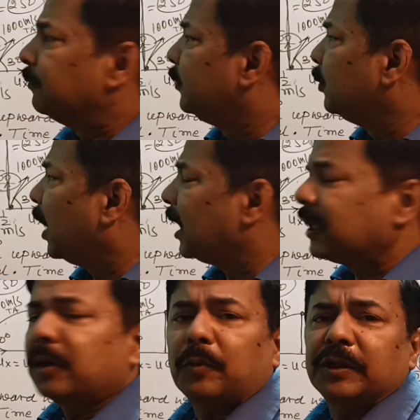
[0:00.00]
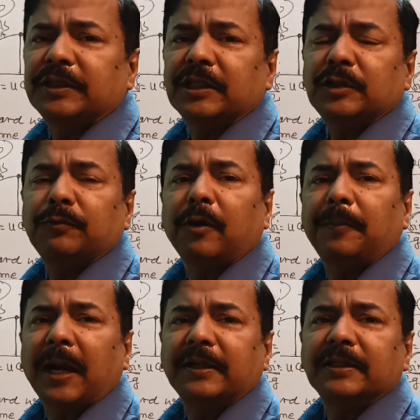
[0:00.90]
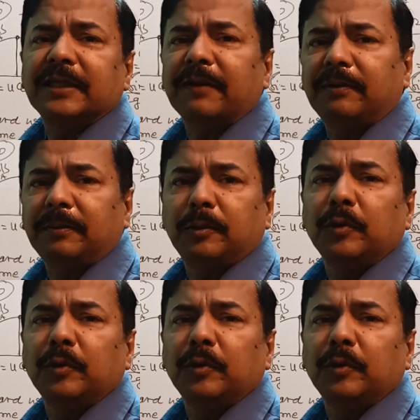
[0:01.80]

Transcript: Few other questions for practice I will be